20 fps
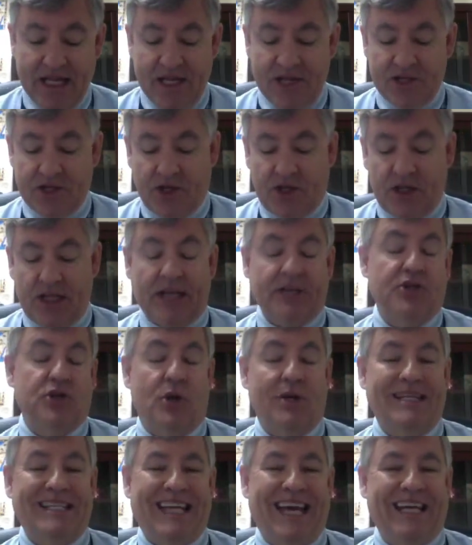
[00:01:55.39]
to collect
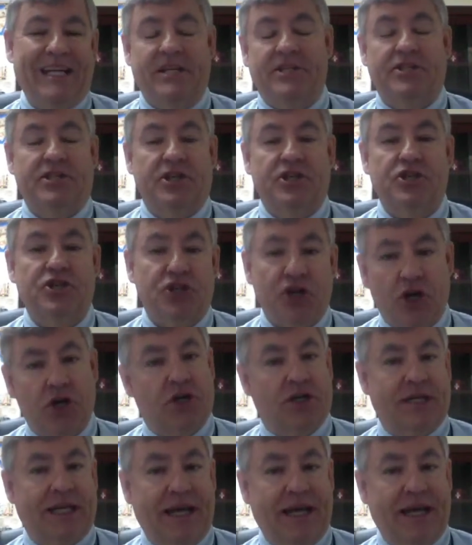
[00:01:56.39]
your tennis shirt.